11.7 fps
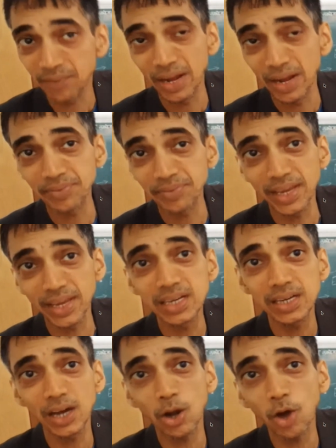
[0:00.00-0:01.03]
When I'm saying
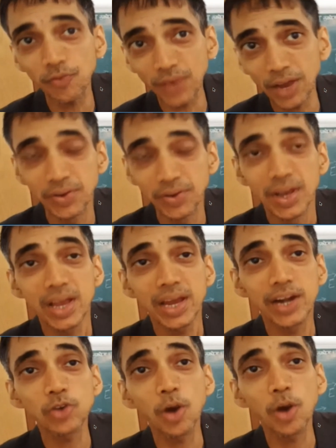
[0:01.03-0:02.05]
curl of f,
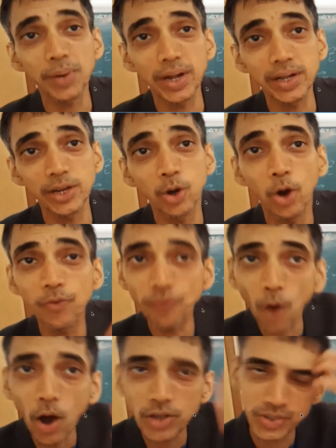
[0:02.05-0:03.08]
it is operating on
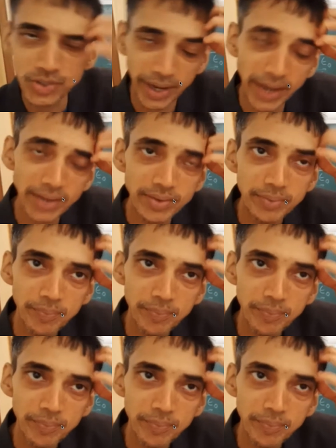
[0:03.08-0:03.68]
force, correct?